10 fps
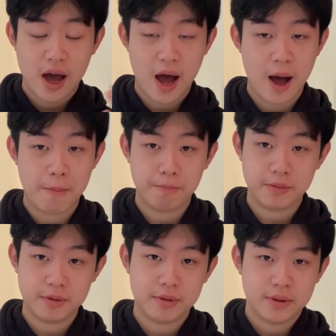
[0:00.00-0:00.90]

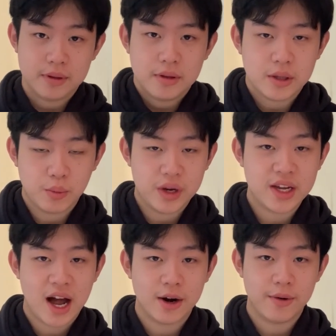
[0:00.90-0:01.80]
um, the
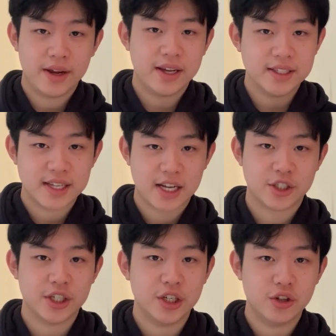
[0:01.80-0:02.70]
recoloring is
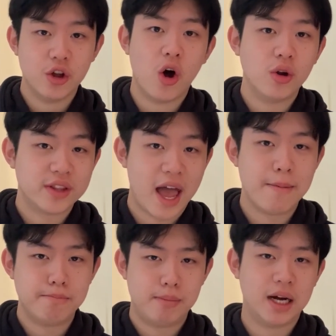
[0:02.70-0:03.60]
actually not
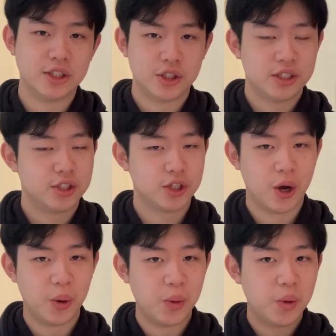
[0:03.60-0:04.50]
that much.
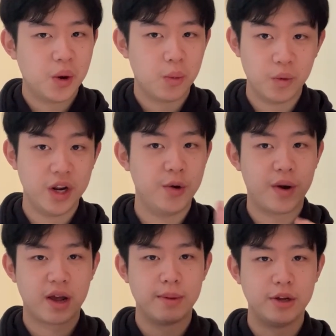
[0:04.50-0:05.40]
So really
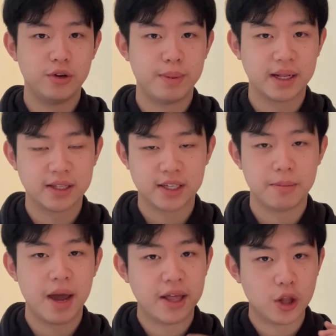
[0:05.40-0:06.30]
recommend you to pick this
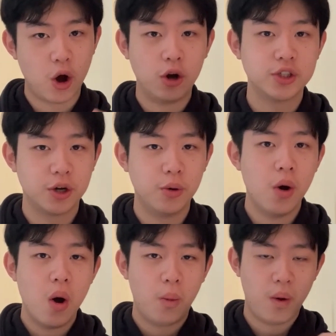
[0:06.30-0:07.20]
up. And
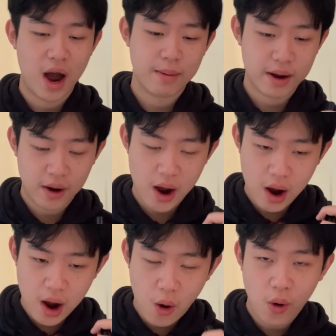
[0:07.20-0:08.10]
also why am I
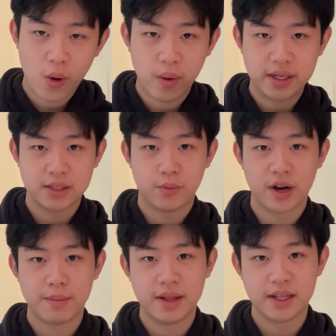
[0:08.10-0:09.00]
always
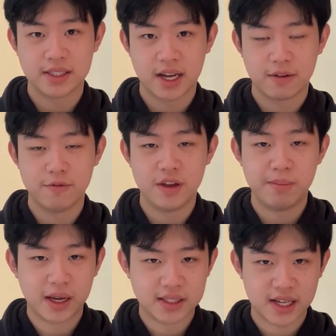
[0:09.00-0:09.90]
recommending second V
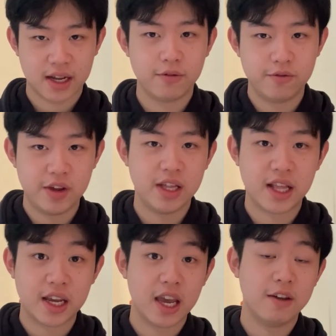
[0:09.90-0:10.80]
because second V
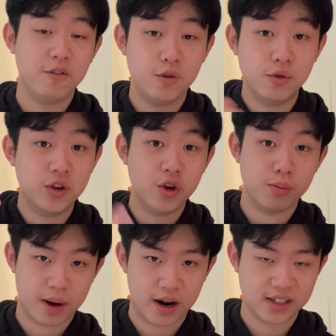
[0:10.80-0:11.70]
they gave you new
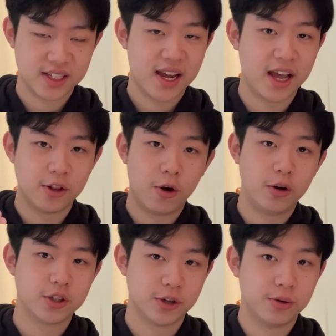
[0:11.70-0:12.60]
parts and
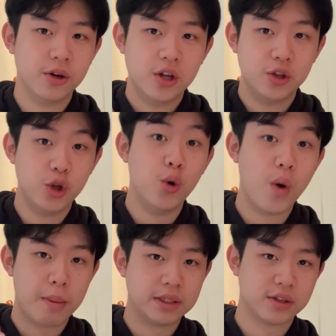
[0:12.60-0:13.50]
also new
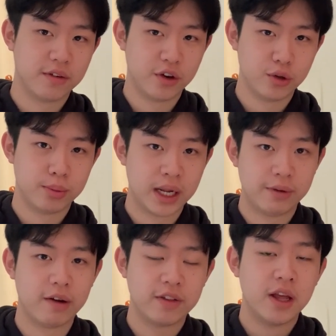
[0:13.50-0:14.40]
weapons for you to play
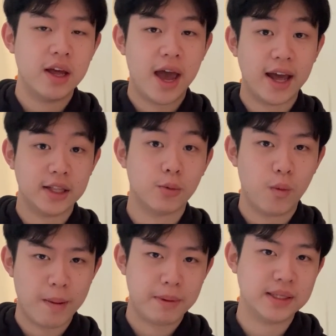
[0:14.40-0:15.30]
with. And the
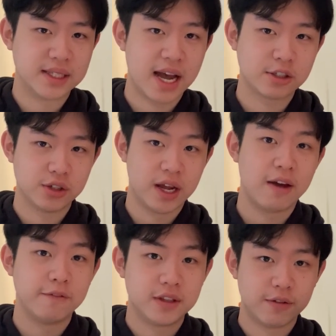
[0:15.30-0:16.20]
weapons actually
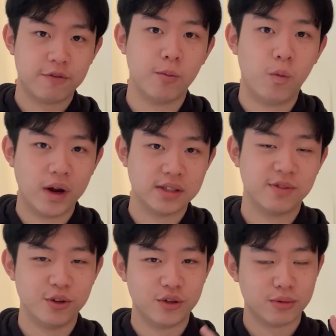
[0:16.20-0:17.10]
have different ways
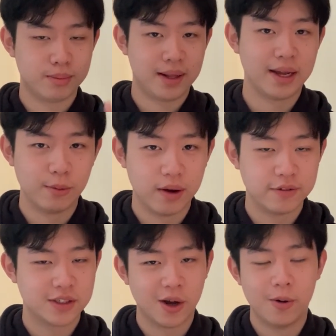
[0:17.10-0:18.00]
for you to play
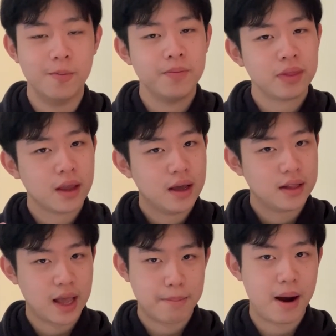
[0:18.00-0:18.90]
with. So
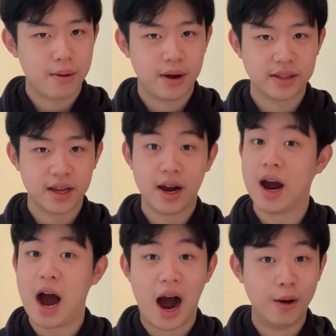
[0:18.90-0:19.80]
that part right
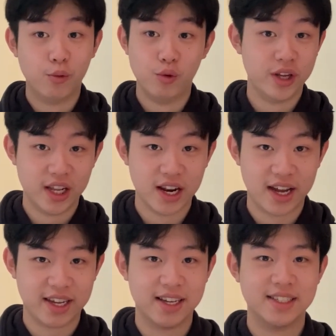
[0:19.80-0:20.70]
there, I really
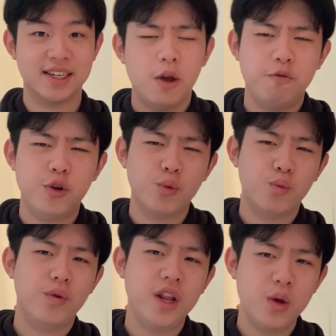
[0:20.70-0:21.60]
like it. If you
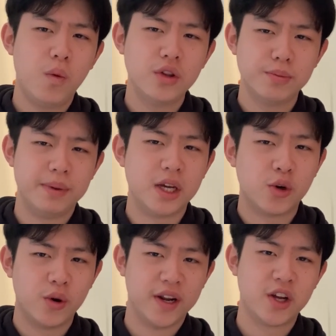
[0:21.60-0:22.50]
really want to be
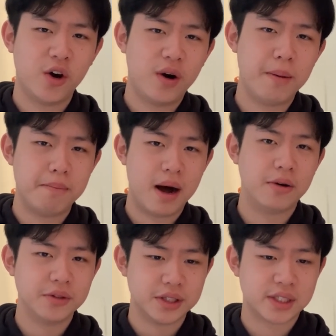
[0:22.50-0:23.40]
critical
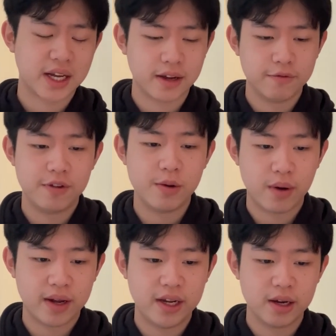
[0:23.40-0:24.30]
about this second V
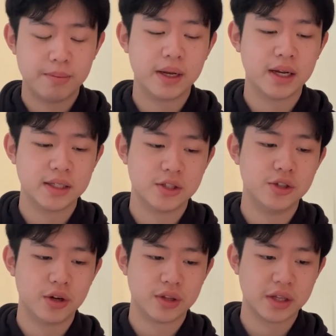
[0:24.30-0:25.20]
right here, because you
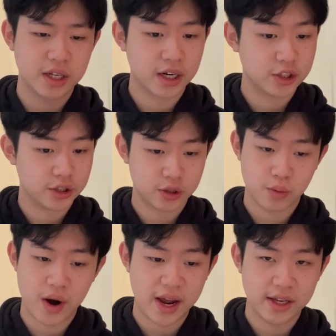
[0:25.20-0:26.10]
know the articulation is
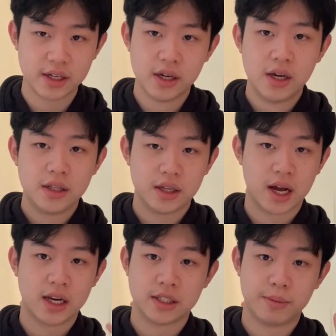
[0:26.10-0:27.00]
great, the
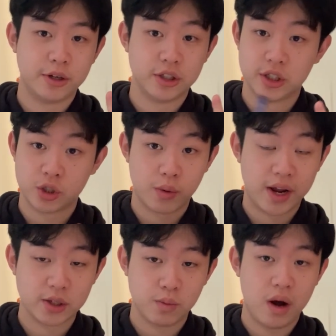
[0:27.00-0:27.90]
color separation is
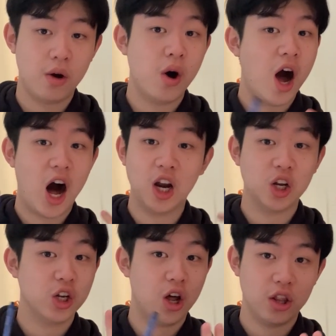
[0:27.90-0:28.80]
great as well, a
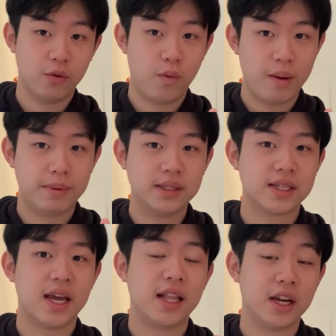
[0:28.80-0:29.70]
lot of weapons
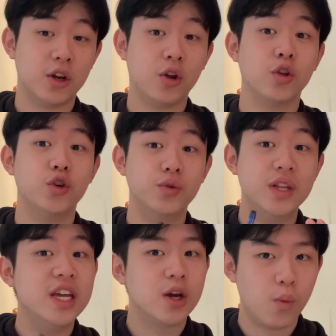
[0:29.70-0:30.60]
and a lot of
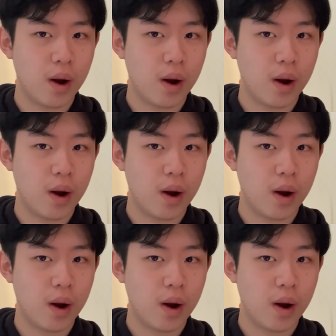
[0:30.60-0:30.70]
unique